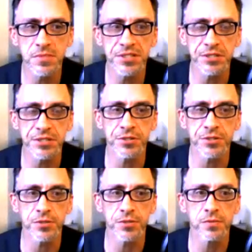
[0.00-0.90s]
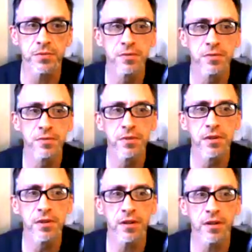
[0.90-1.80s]
season 2,
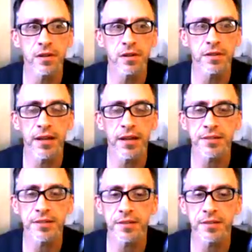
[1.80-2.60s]
that